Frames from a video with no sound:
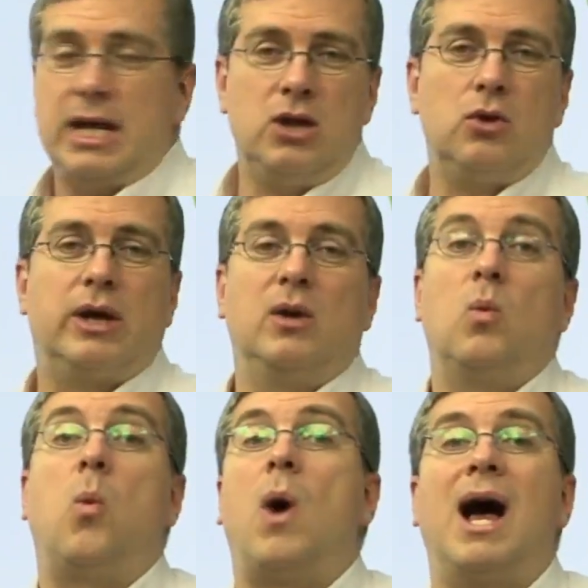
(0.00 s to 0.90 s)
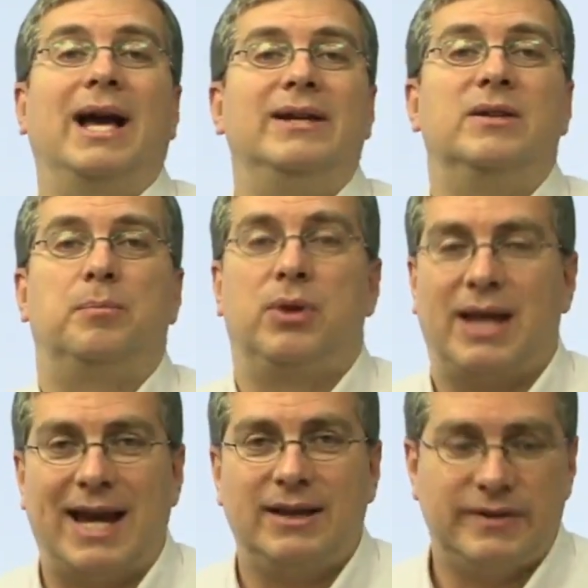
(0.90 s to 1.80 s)
You can wind
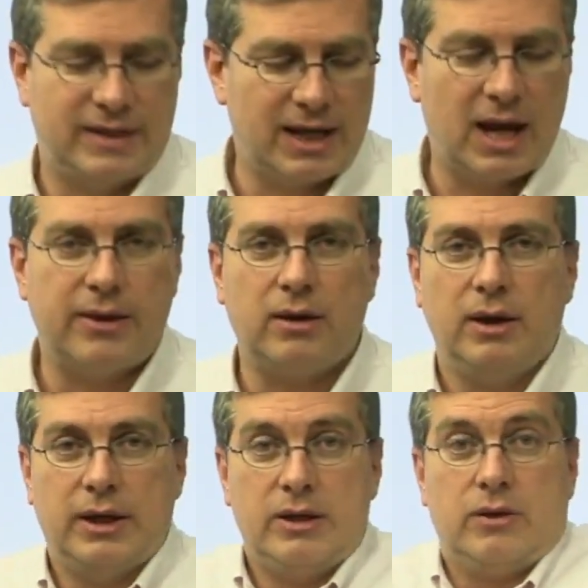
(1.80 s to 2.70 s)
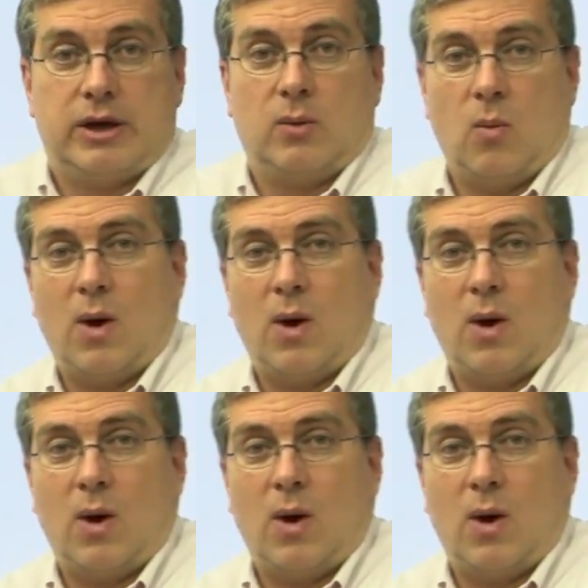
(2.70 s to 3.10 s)
plants together. You can